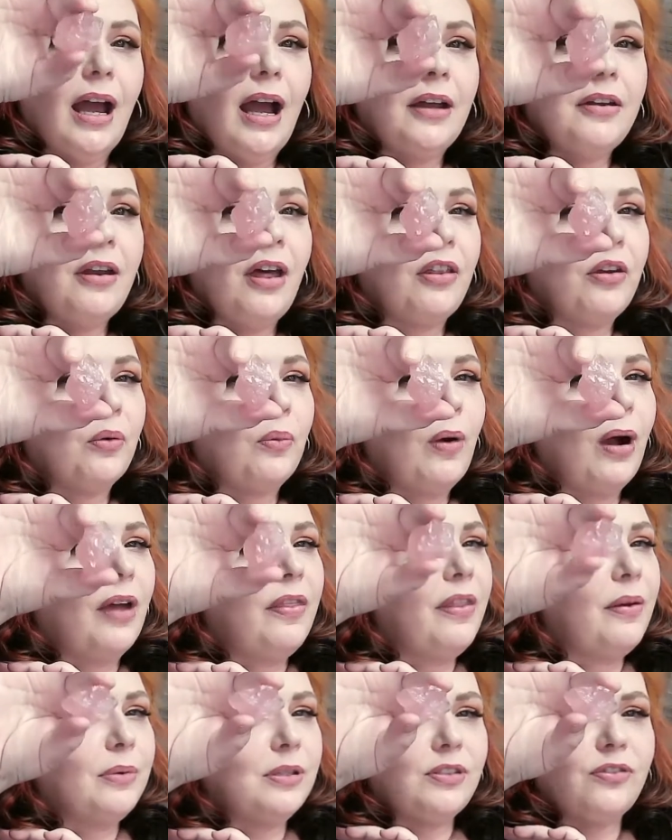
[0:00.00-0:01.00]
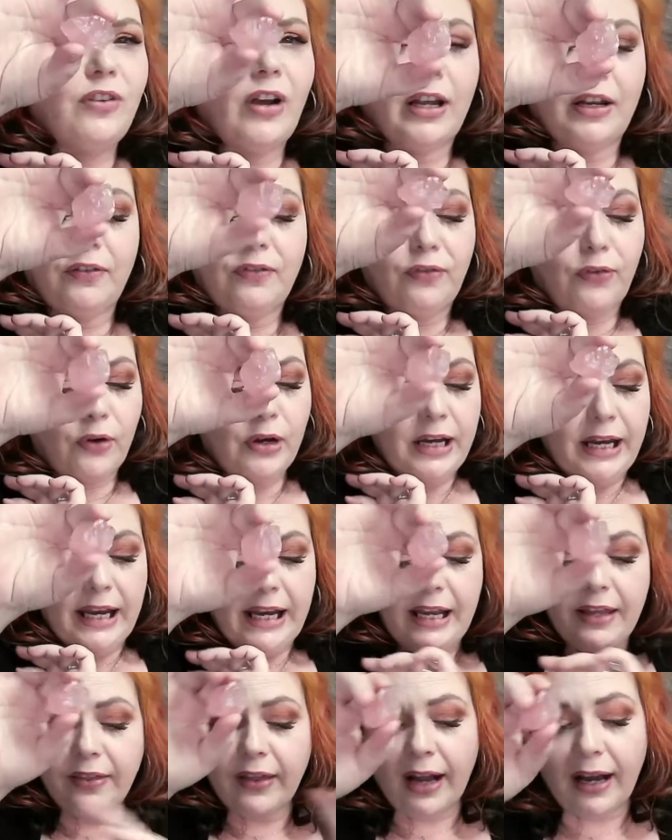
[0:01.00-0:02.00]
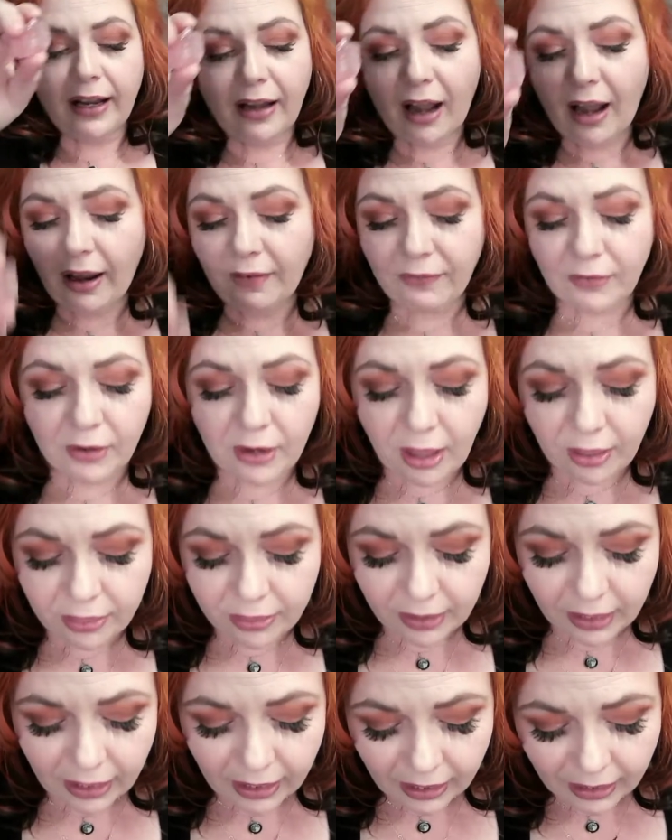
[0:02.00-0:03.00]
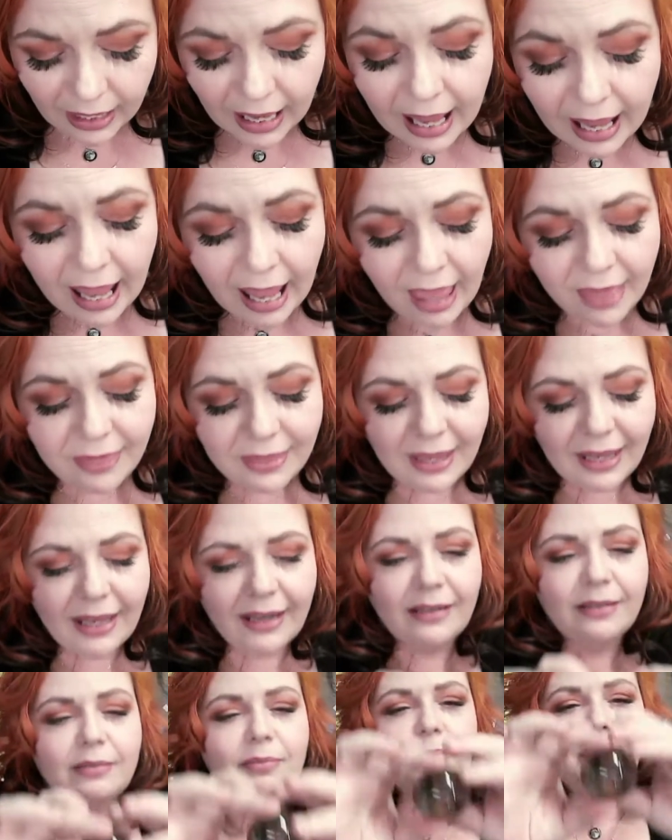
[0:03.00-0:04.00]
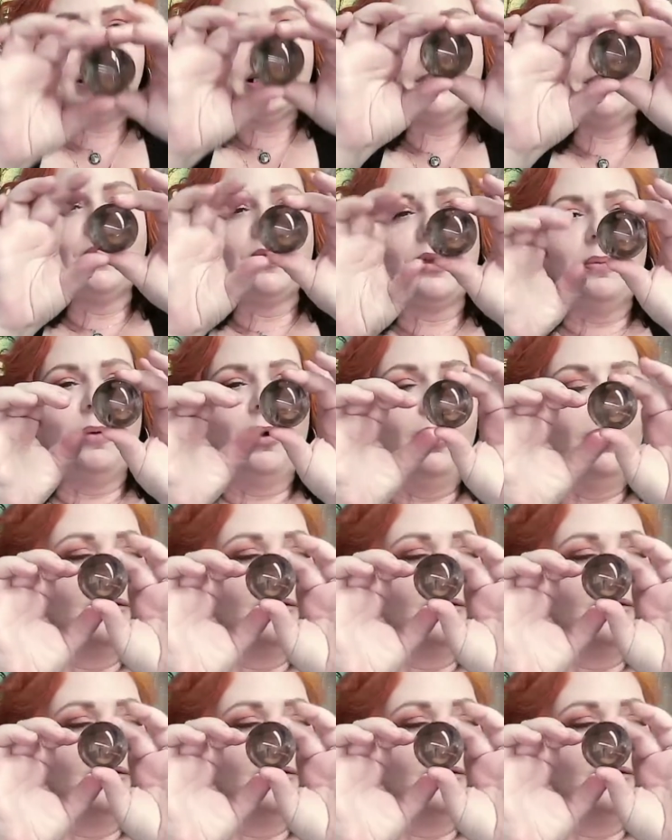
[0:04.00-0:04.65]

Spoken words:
Another one that was fucking free that I got for nothing. And then my smoky bowl.